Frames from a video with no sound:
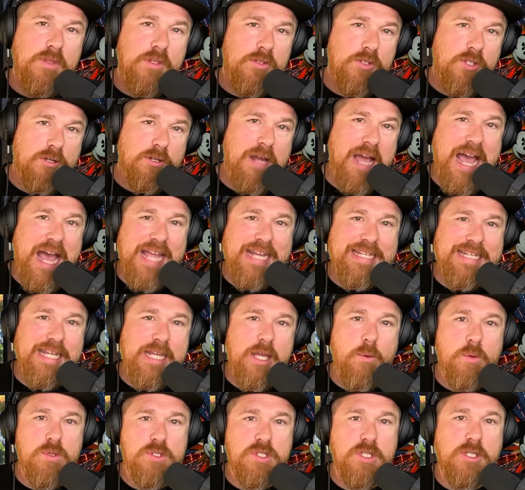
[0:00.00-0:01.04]
their
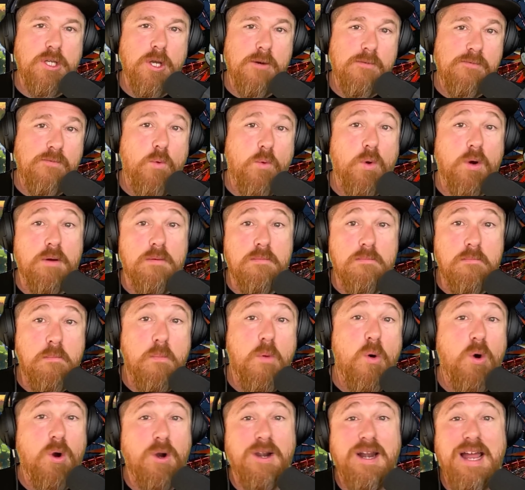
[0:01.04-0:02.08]
idea was to go for
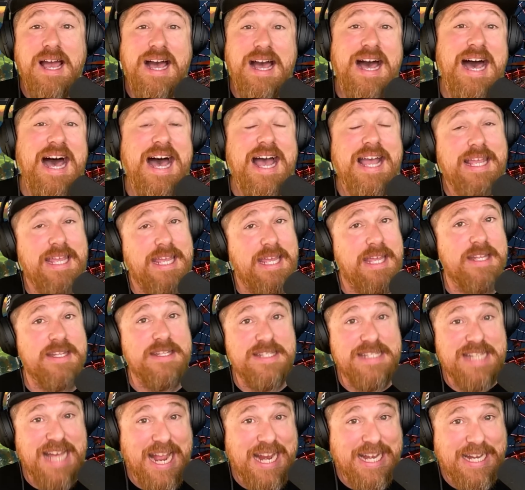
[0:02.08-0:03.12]
more high-end
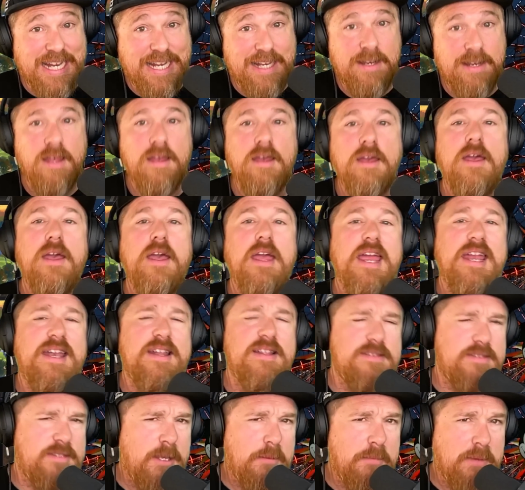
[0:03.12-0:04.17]
dining, and
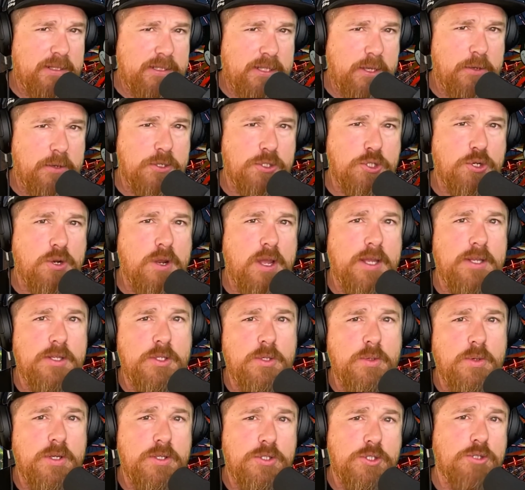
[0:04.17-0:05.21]
it seemed like they were trying
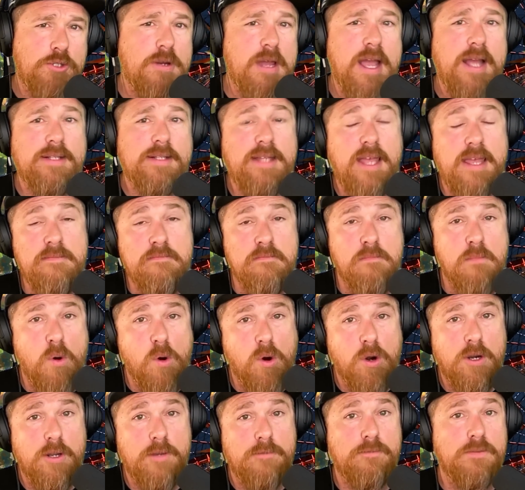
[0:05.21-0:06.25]
to attract a
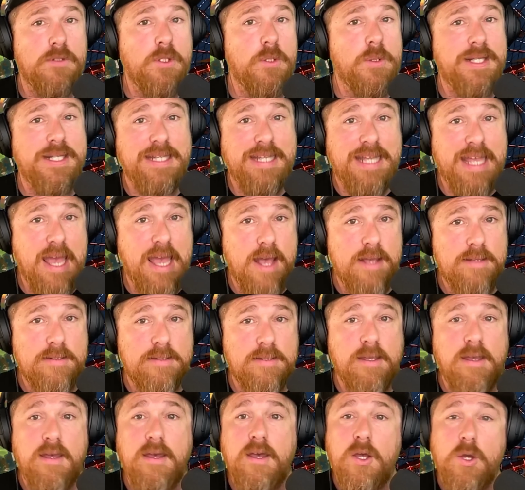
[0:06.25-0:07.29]
more affluent
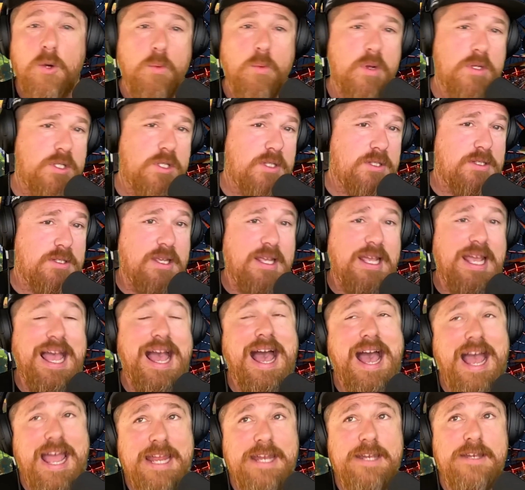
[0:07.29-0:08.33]
guest, which has
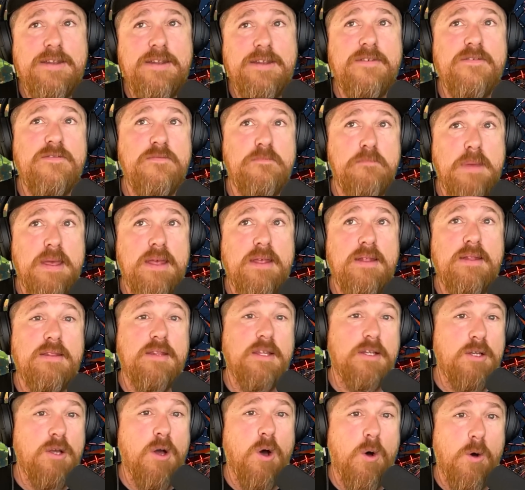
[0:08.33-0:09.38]
kind of been the
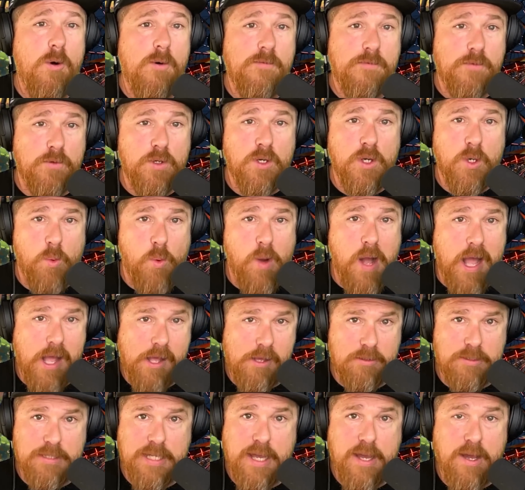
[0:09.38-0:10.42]
goal for a
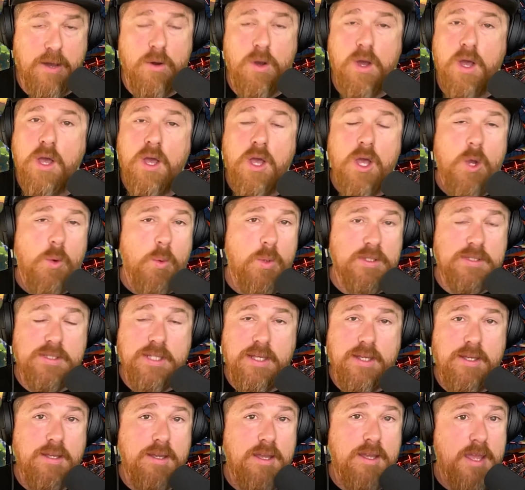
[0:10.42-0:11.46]
while now, with
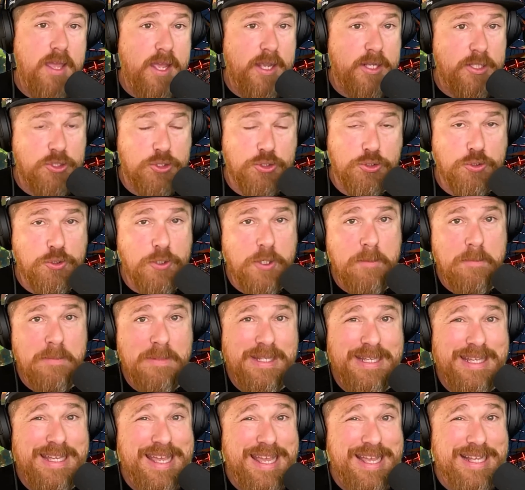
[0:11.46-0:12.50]
the
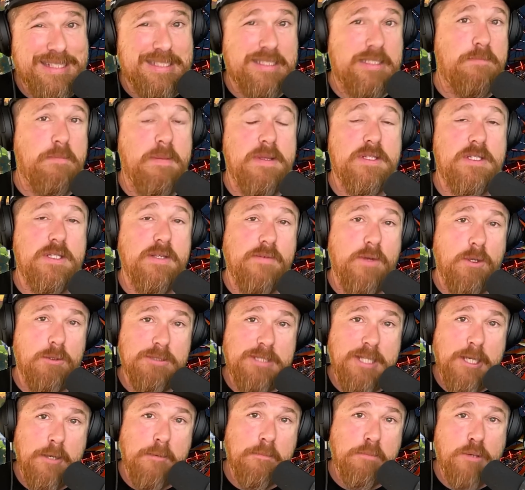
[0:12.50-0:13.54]
extremely expensive
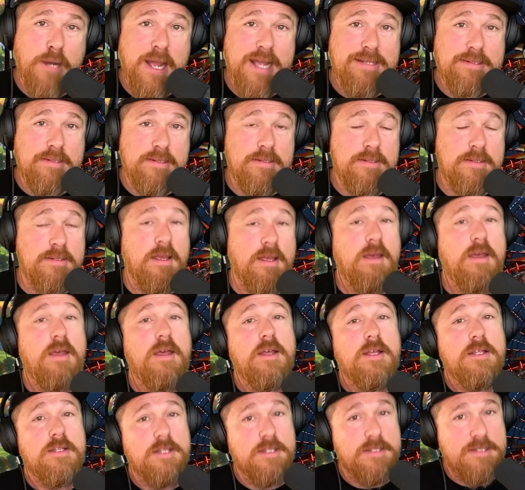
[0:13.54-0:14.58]
hotel prices,
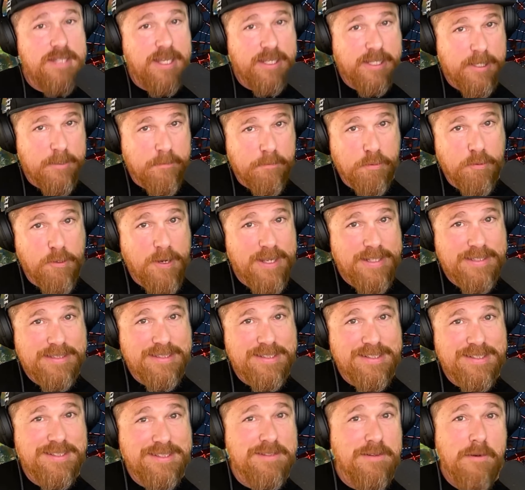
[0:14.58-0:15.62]
the ticket
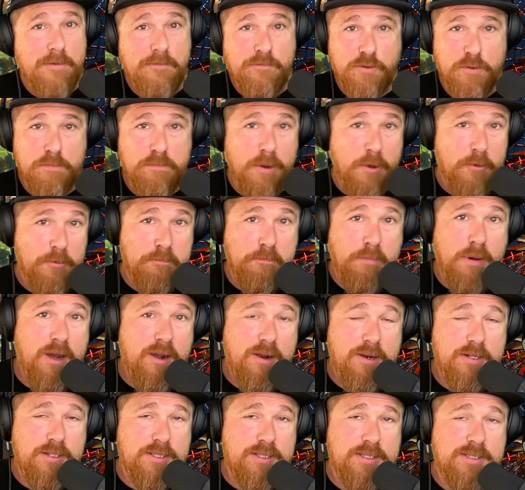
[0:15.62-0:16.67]
prices for both
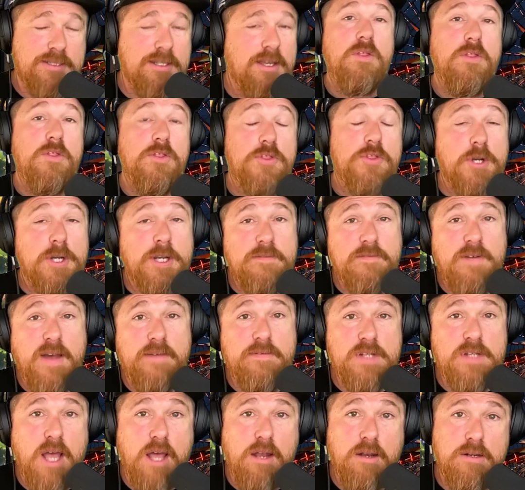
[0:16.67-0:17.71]
parks,
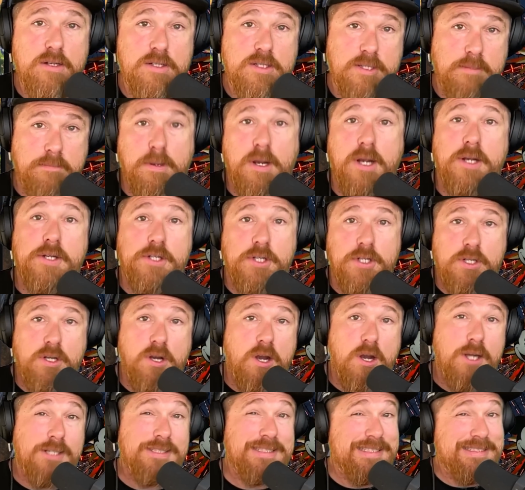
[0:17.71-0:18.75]
$35 to park your
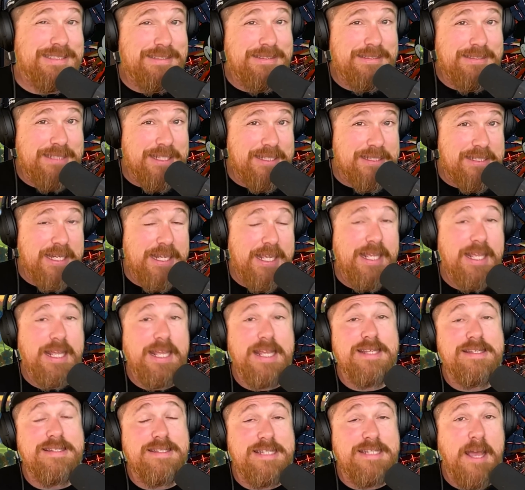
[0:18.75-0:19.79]
car. Like, Disney
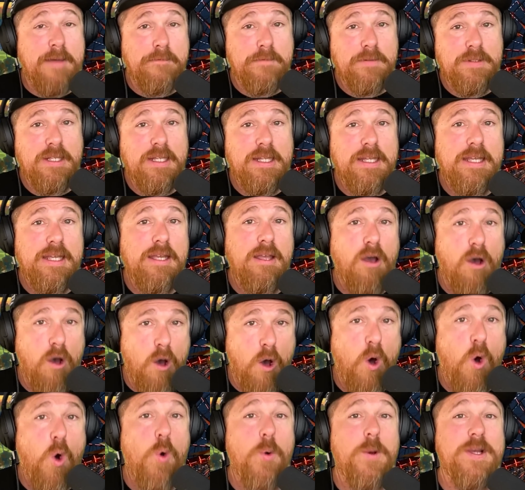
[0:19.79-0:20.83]
is definitely
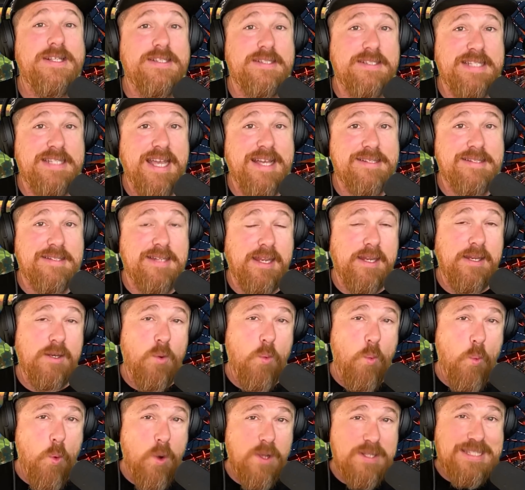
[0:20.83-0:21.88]
always testing
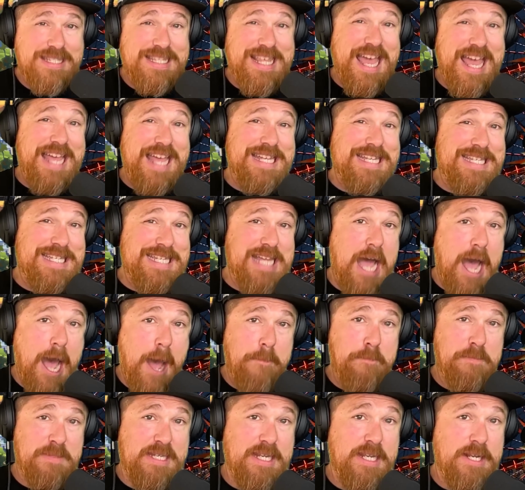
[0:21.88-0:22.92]
what's that
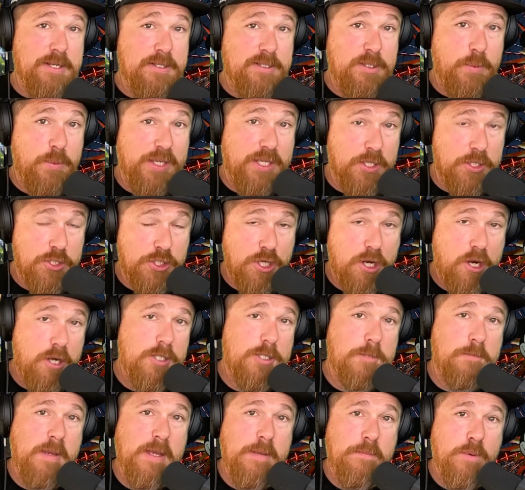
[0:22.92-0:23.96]
top tier that we can
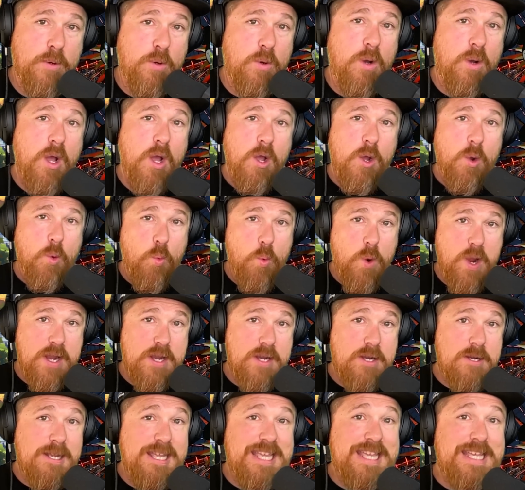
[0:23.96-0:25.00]
charge people.
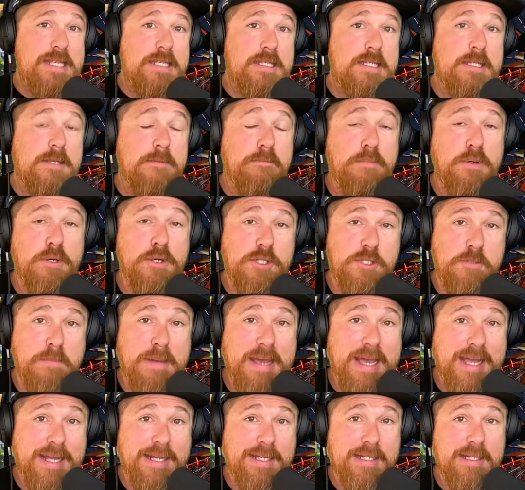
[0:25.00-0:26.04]
Where is the
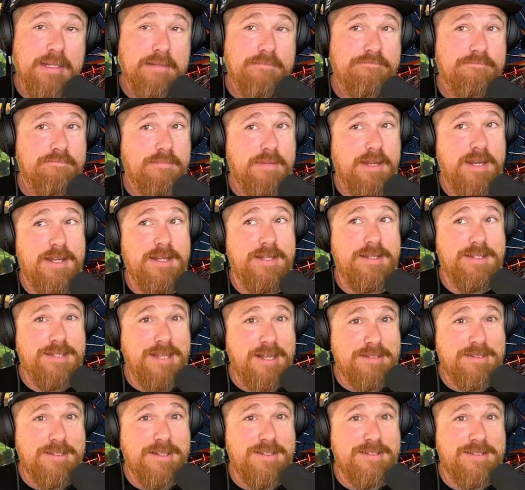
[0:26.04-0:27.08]
pushback? And it
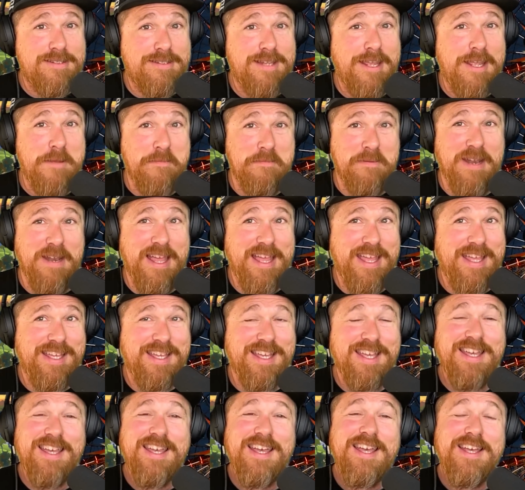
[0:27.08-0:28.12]
doesn't seem like
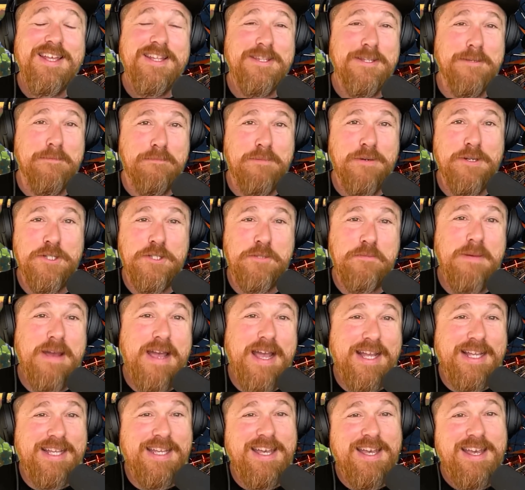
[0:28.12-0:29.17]
the
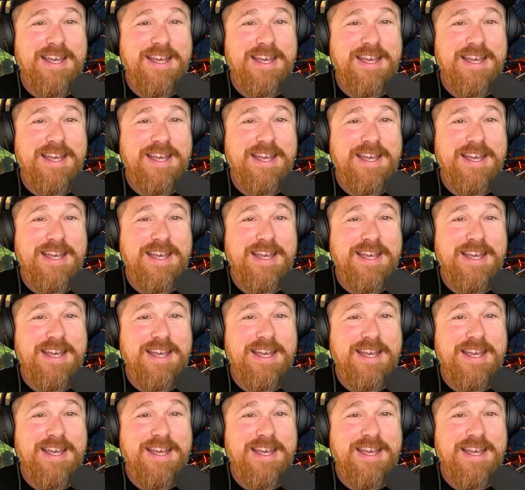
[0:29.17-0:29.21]
pushback